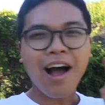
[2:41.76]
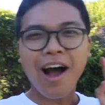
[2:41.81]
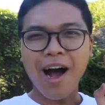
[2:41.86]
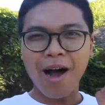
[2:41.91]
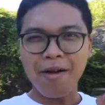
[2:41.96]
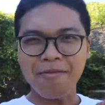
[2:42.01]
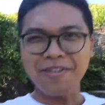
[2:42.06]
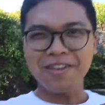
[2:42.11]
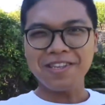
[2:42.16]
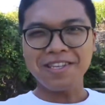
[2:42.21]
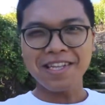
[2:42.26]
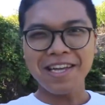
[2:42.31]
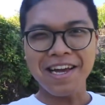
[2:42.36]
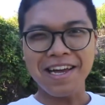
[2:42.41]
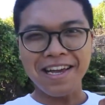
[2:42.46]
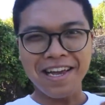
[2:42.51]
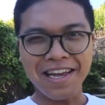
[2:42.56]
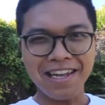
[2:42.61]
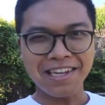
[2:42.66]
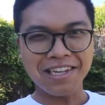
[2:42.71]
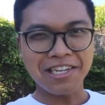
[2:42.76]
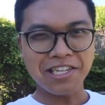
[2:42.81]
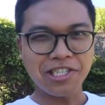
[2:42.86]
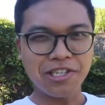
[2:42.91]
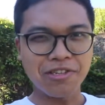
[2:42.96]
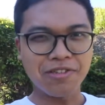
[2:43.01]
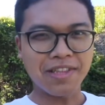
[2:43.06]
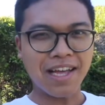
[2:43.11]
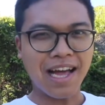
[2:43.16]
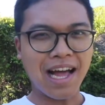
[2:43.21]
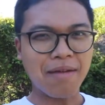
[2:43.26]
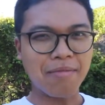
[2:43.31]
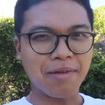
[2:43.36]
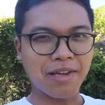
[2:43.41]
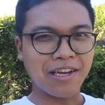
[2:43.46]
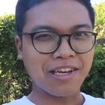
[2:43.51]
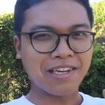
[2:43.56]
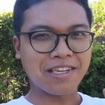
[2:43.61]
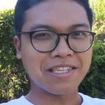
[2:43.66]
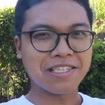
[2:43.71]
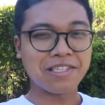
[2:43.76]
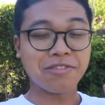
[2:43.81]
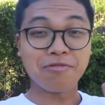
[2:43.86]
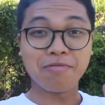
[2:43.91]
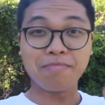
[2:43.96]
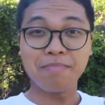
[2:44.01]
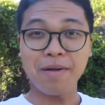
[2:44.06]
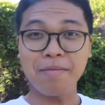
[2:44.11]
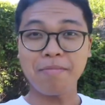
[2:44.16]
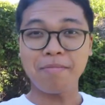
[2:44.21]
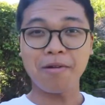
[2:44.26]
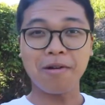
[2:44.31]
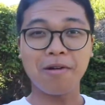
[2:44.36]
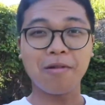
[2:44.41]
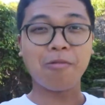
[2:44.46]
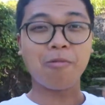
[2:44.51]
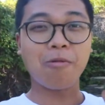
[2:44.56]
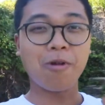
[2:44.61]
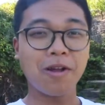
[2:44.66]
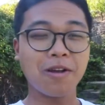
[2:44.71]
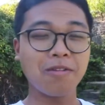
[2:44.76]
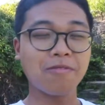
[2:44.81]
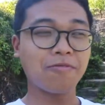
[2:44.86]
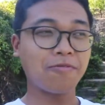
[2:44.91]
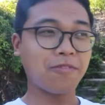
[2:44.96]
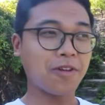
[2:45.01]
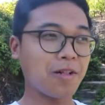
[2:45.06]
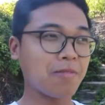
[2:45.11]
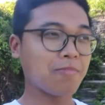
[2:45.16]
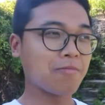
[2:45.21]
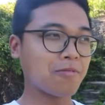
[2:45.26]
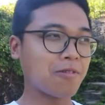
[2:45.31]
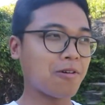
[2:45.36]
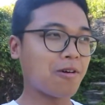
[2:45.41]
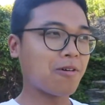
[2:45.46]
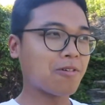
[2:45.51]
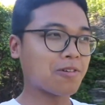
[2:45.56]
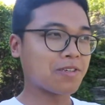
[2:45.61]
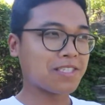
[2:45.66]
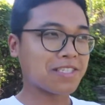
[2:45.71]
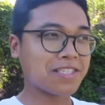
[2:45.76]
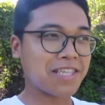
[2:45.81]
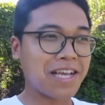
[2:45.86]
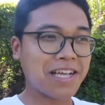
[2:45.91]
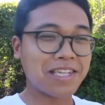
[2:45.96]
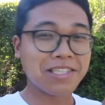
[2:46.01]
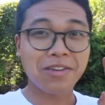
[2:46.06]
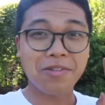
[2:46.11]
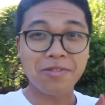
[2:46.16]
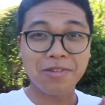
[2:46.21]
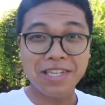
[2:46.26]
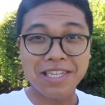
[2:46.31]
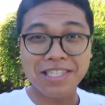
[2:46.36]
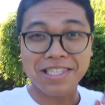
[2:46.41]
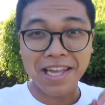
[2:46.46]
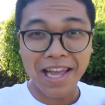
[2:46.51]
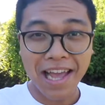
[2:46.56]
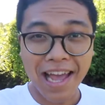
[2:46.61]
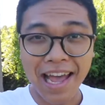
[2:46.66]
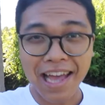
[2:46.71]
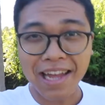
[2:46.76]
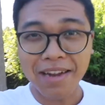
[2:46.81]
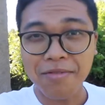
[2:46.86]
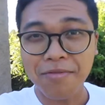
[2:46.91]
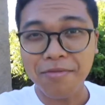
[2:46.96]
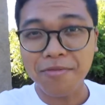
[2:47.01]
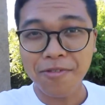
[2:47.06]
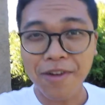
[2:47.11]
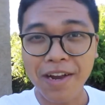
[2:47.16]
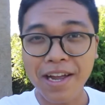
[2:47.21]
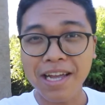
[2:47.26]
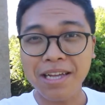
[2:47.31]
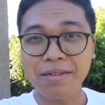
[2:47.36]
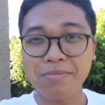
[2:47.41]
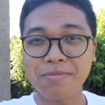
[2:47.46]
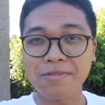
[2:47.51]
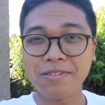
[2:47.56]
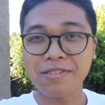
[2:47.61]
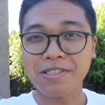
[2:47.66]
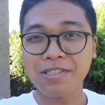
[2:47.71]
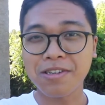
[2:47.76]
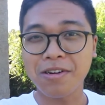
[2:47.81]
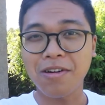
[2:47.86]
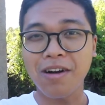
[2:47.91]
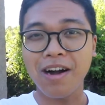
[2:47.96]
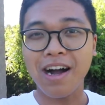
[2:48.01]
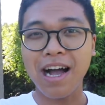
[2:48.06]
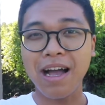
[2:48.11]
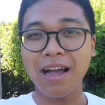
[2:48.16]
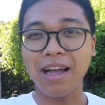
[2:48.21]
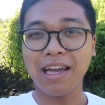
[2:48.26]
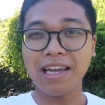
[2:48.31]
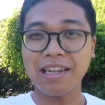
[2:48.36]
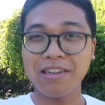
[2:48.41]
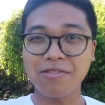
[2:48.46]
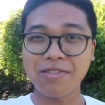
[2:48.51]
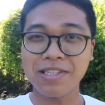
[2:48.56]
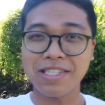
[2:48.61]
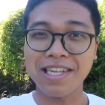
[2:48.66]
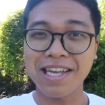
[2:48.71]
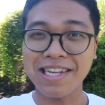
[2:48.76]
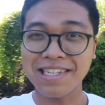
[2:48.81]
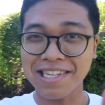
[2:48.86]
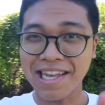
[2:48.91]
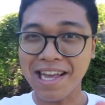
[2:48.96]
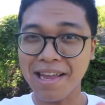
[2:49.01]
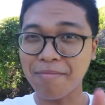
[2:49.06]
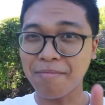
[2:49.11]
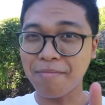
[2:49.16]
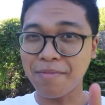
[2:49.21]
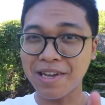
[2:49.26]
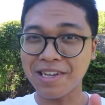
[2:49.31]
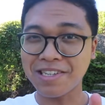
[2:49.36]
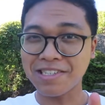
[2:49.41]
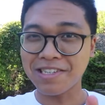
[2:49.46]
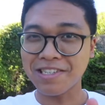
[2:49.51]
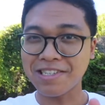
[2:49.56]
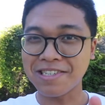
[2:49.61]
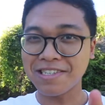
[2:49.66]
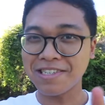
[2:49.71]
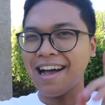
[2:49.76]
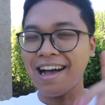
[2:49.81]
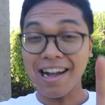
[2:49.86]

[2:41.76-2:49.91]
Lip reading: Obviously I ain't gonna shoot that because remember, one film roll contains only 10 frames, so I can only take 10 pictures.